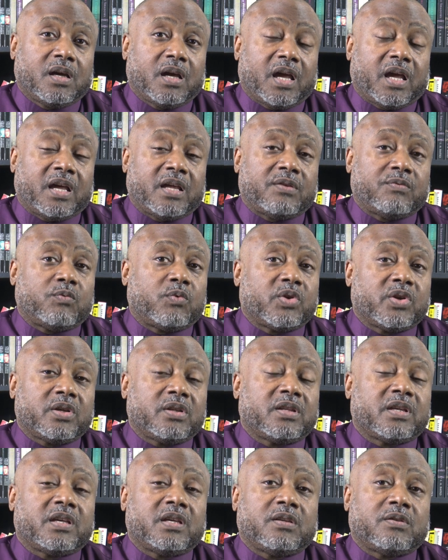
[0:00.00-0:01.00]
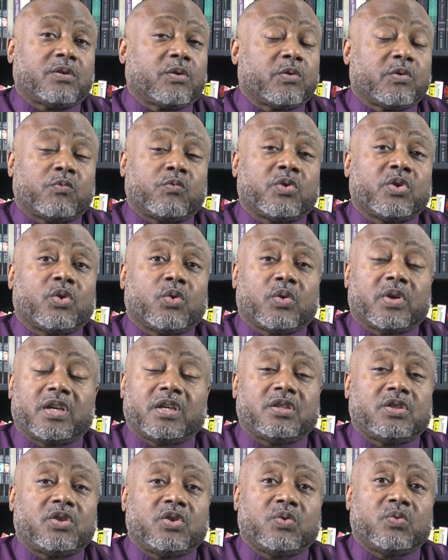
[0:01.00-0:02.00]
And really the real
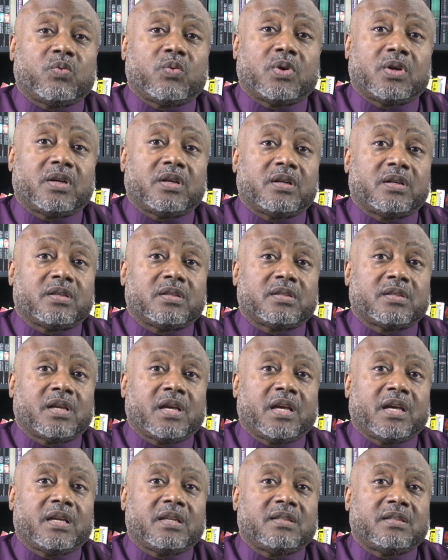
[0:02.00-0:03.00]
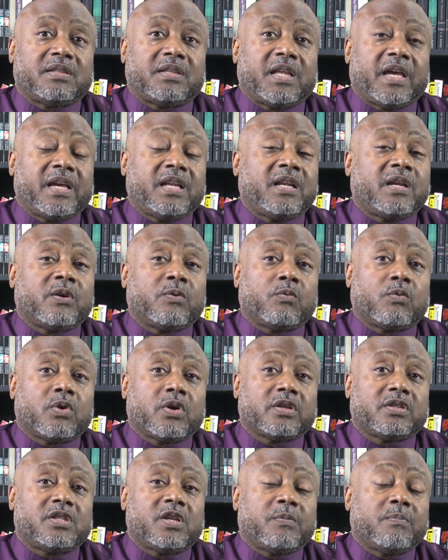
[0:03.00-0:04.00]
issue was they didn't
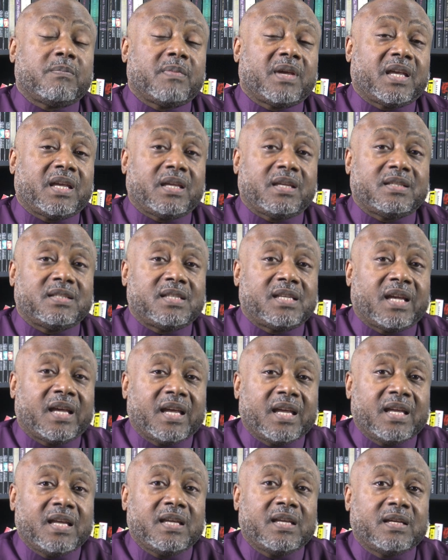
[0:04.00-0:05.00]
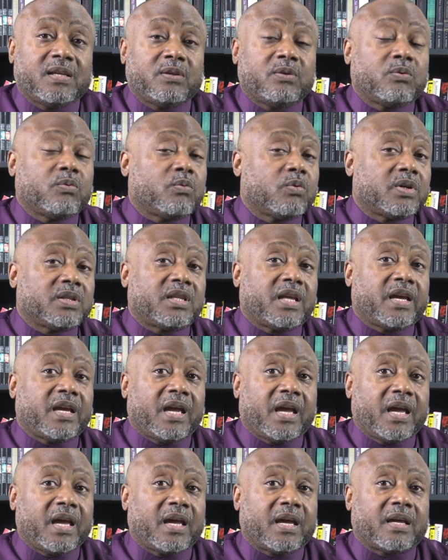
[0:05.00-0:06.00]
work to maintain what they
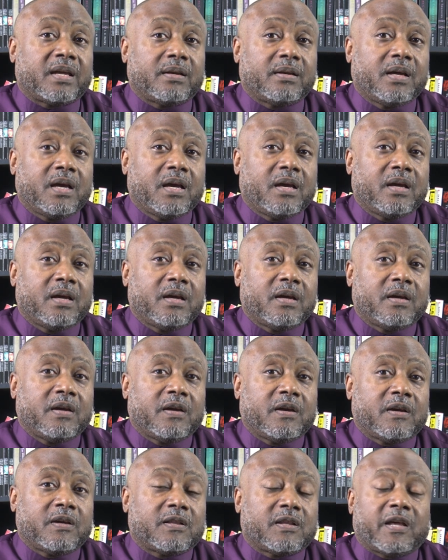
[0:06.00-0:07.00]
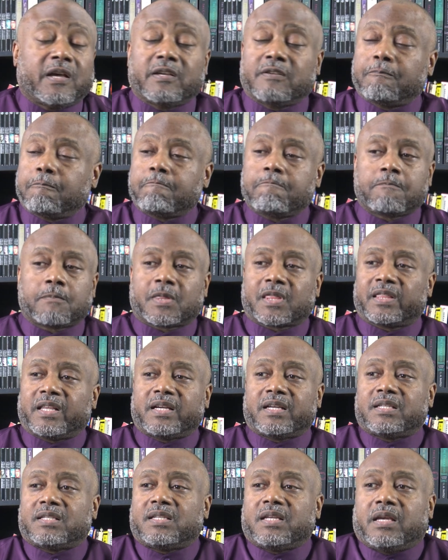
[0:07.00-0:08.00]
had. Like
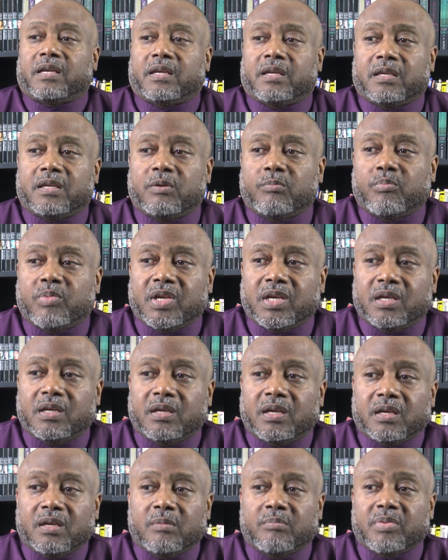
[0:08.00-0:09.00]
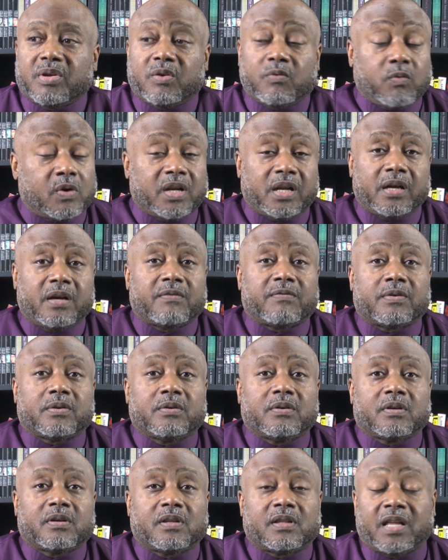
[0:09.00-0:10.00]
like I said, it could be it could be whatever.
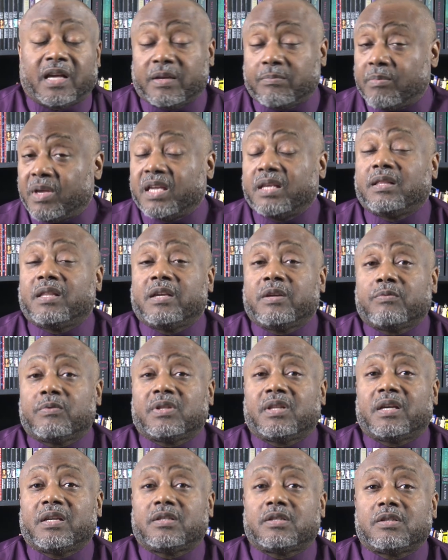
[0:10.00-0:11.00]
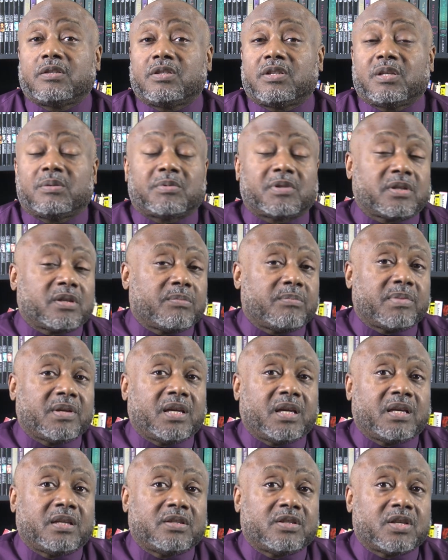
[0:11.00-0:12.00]
Like mainly in relationships, it could
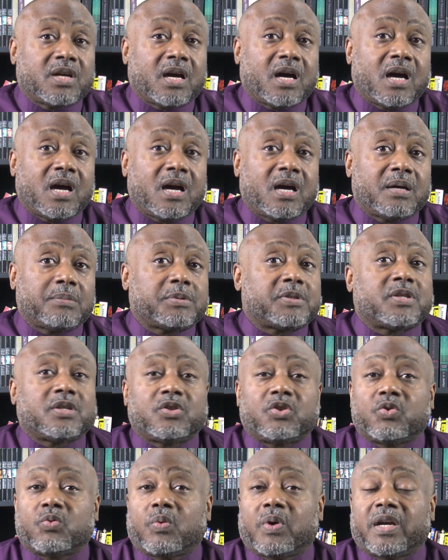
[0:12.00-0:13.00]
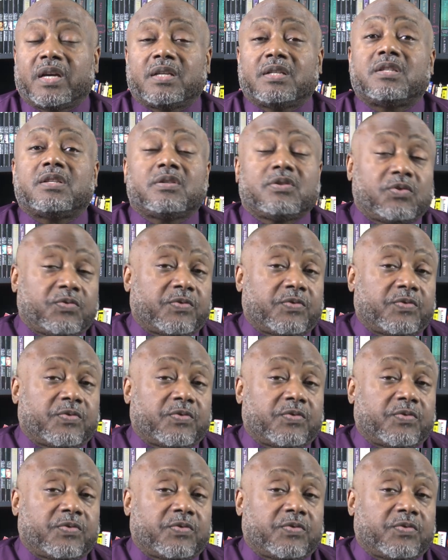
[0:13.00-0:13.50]
be in jobs, situations,